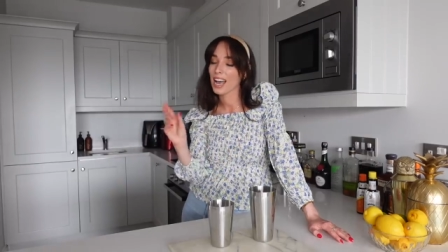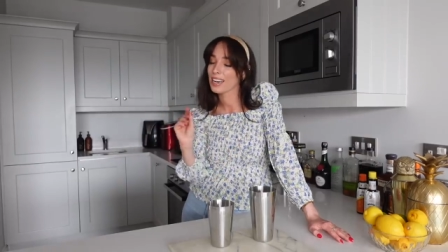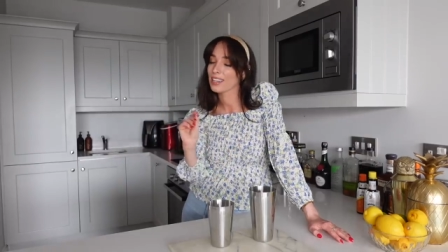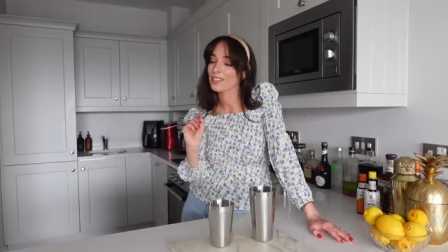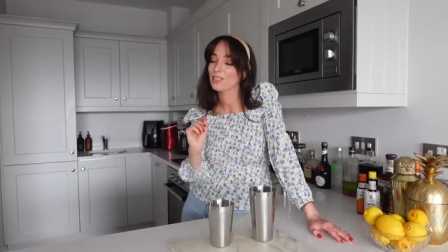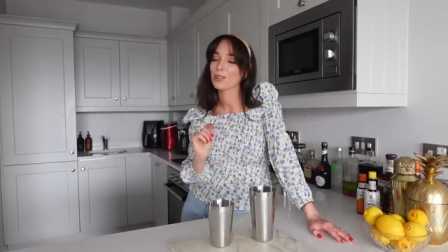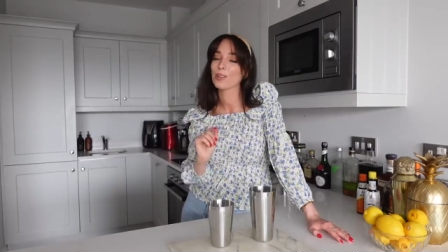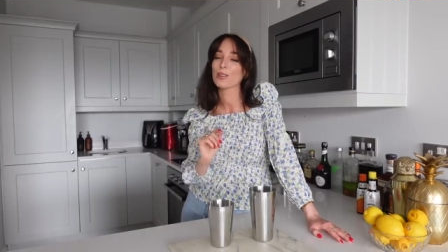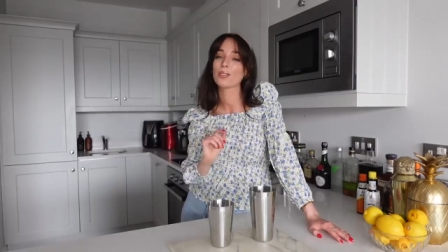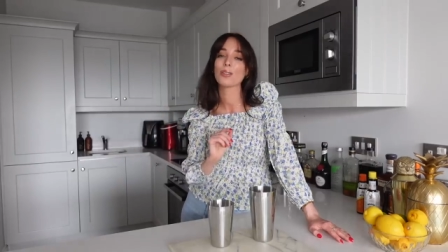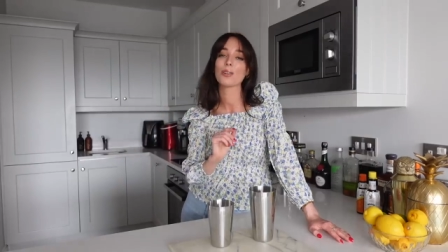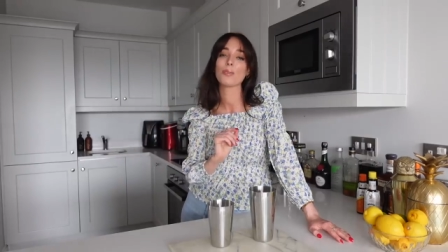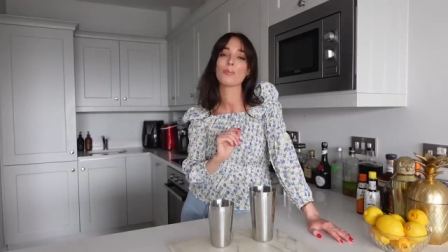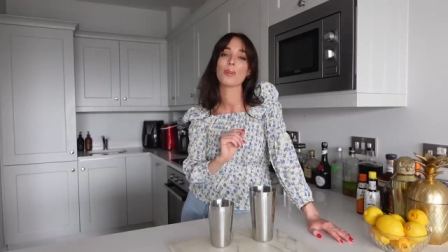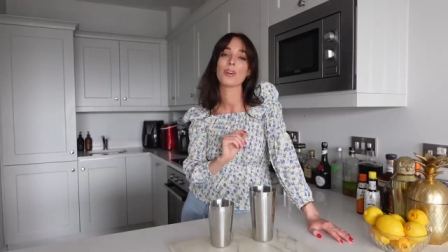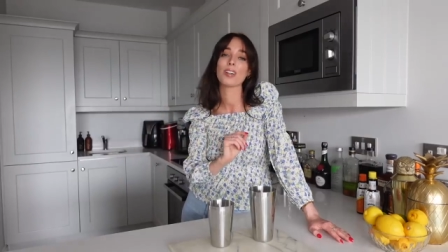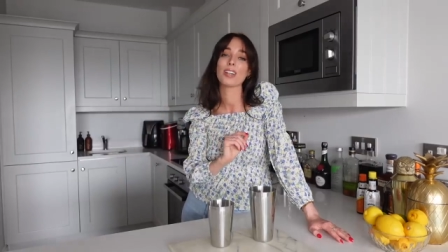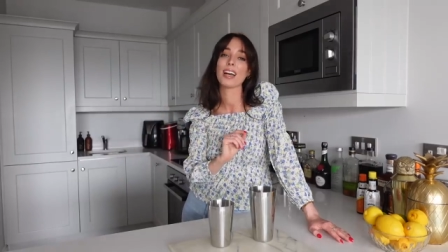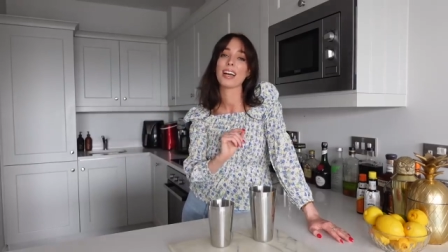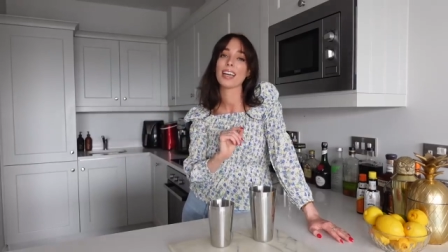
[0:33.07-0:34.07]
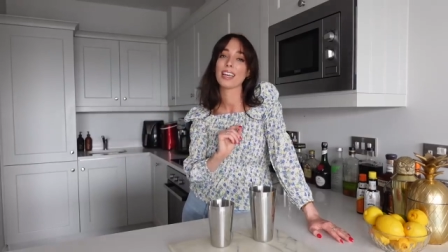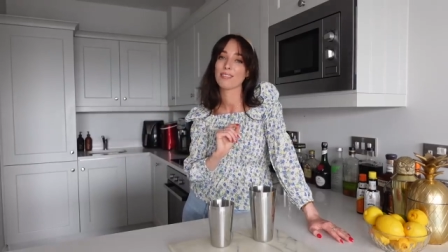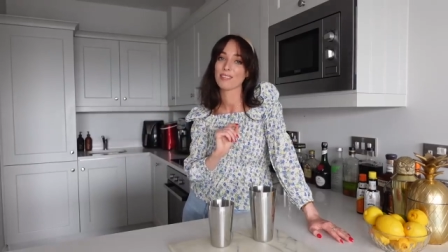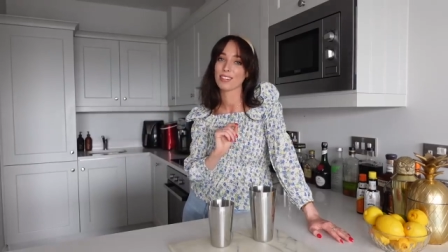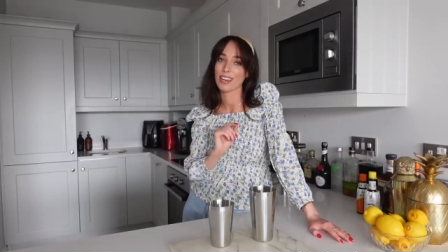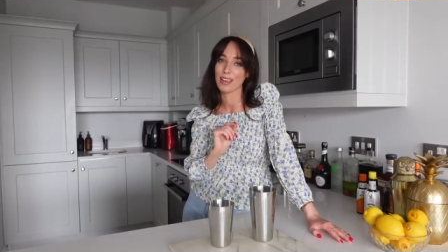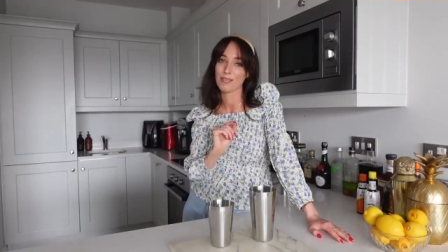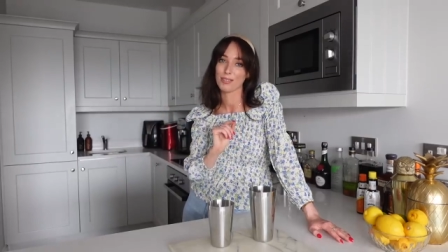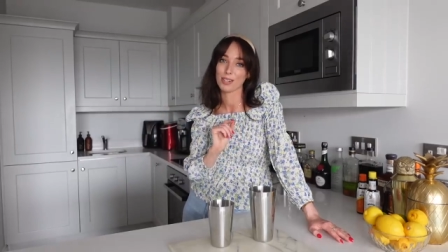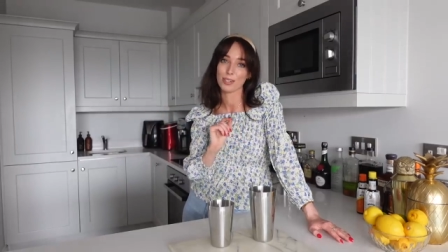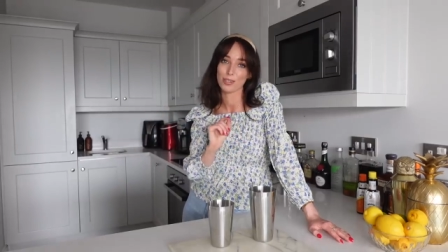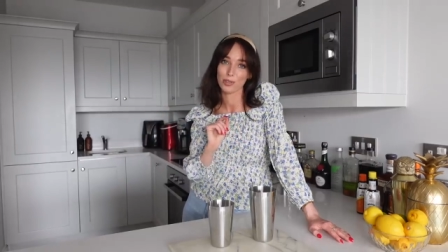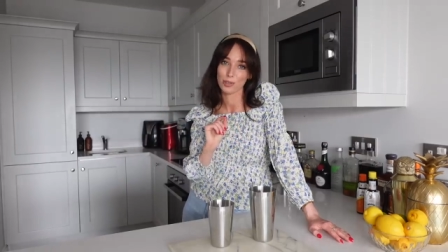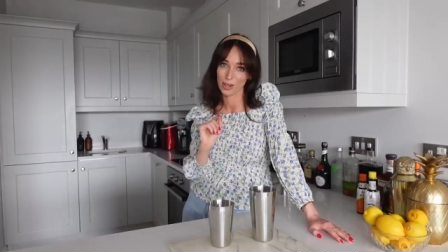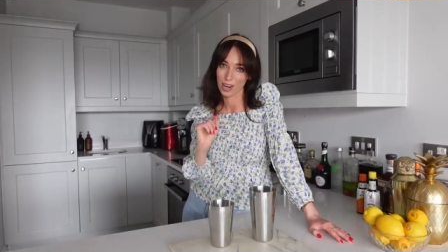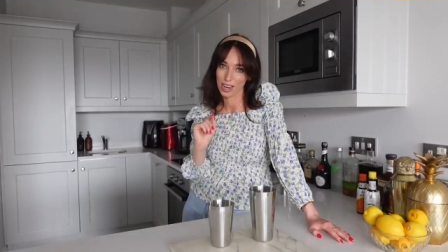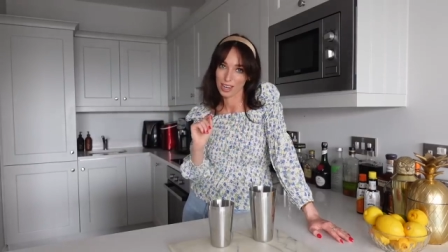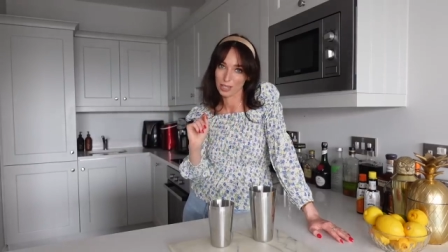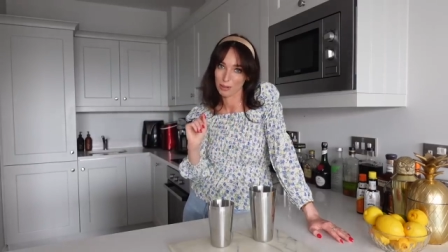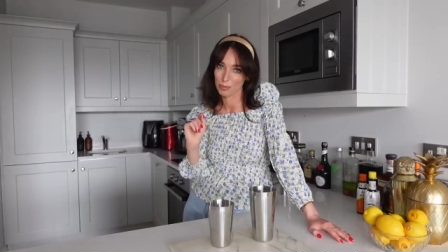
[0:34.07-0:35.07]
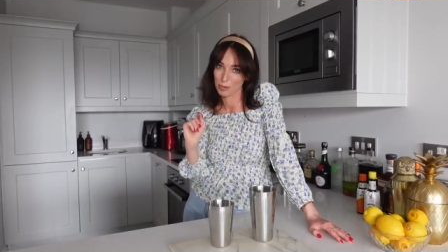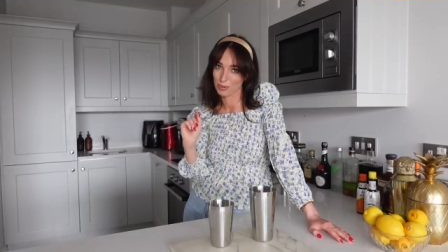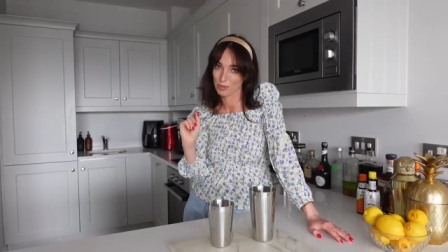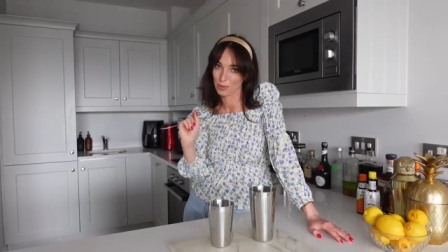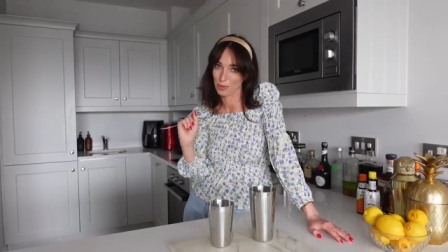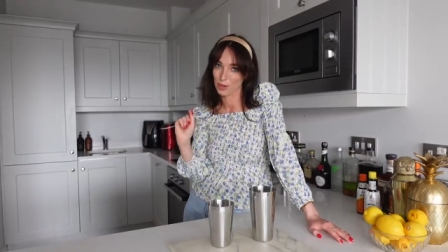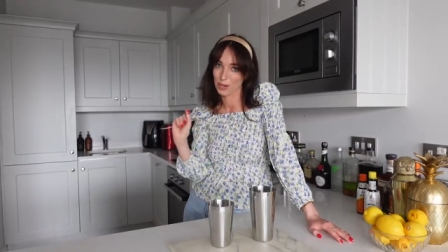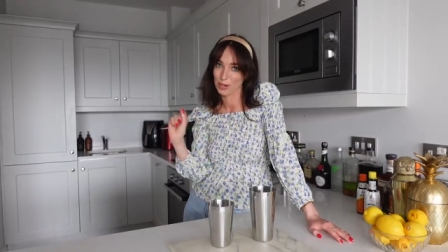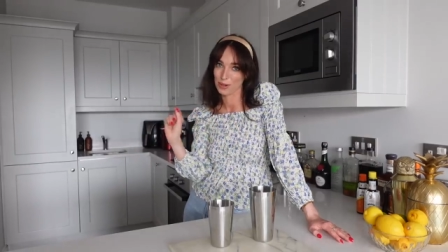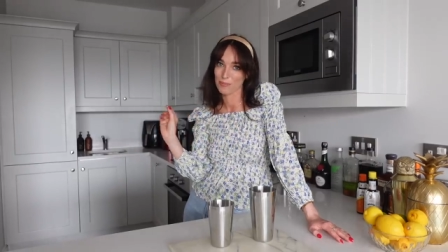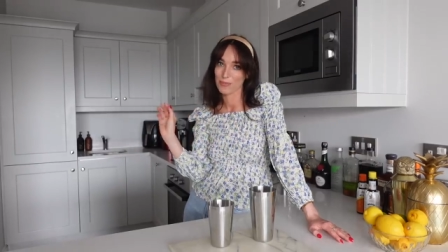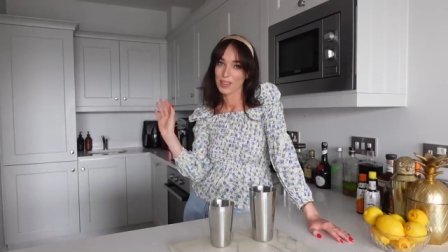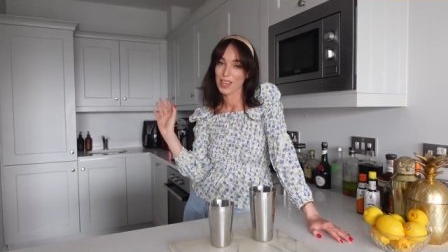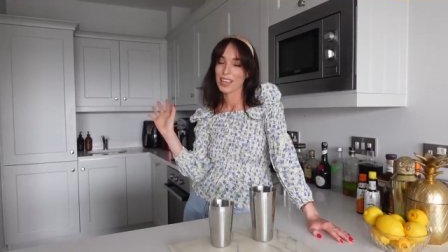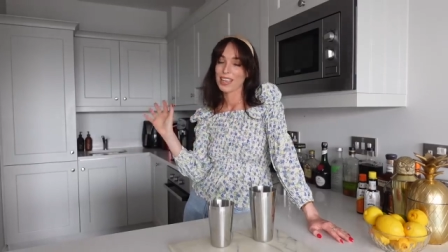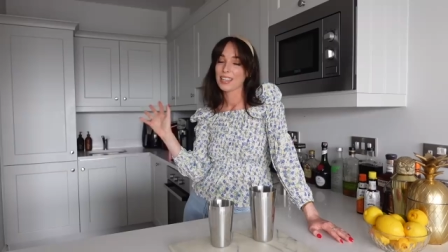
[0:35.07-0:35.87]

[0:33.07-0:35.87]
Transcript: and it's also one I have never tried before.